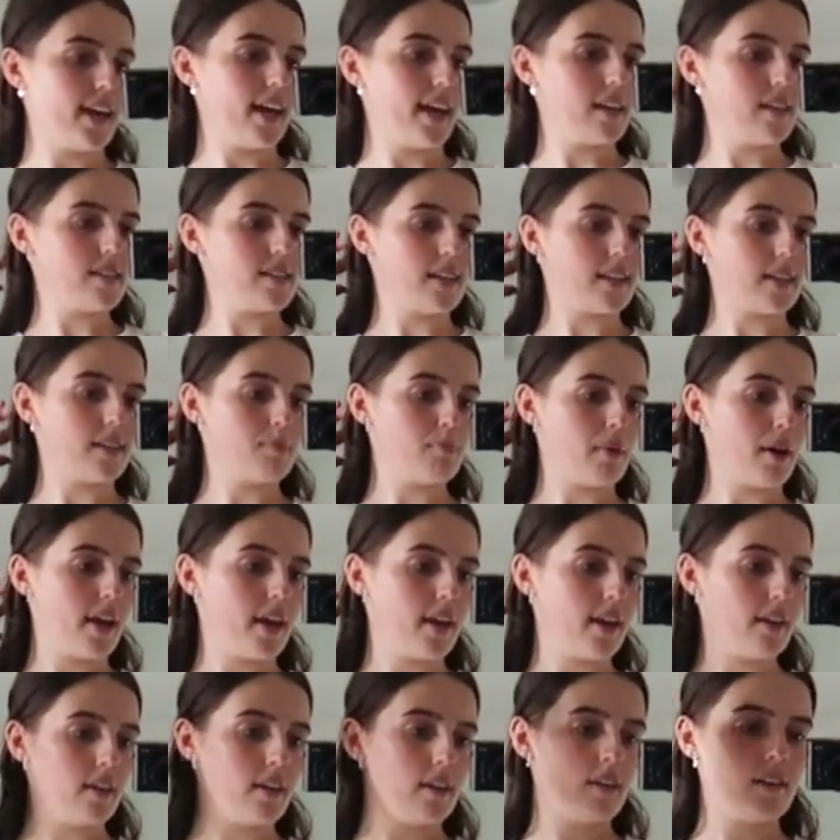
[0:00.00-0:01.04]
case like
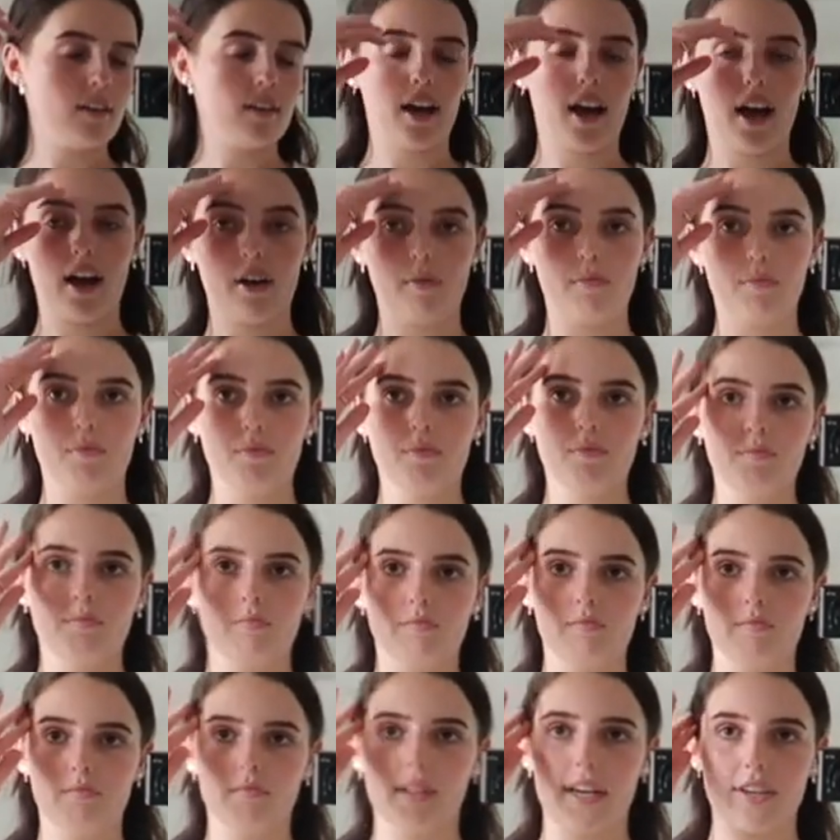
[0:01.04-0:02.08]
my
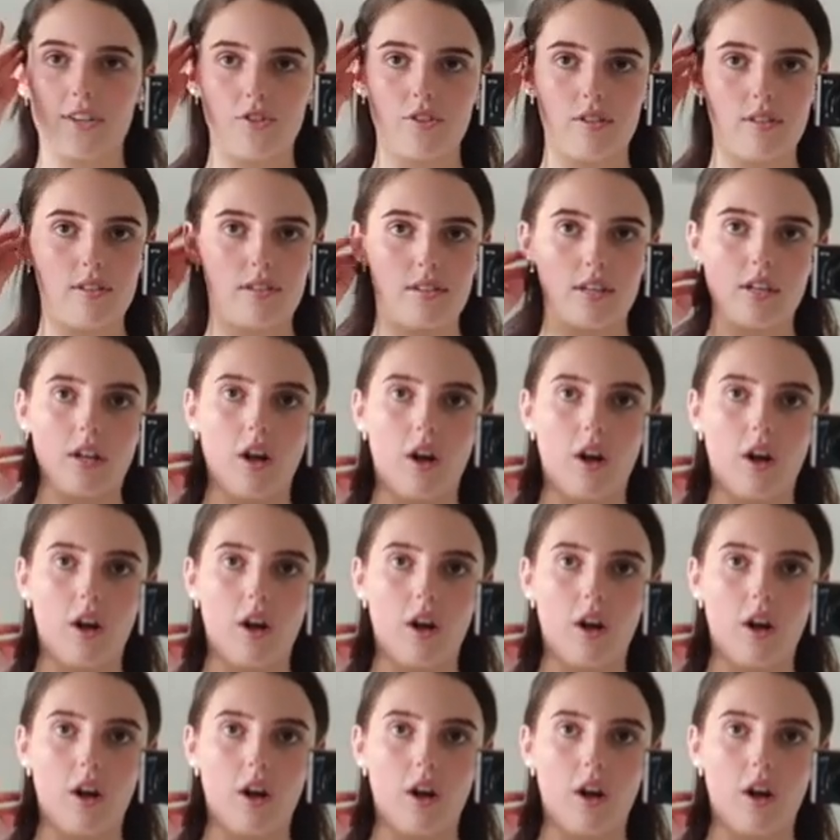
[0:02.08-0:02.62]
lectures are